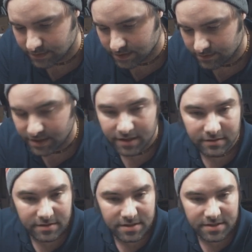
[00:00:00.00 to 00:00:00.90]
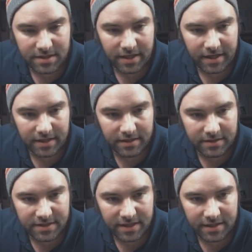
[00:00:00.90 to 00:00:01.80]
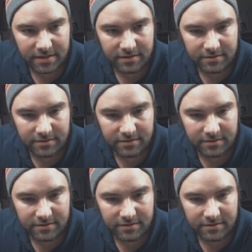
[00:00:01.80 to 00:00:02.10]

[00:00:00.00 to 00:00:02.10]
All right, I just added 10.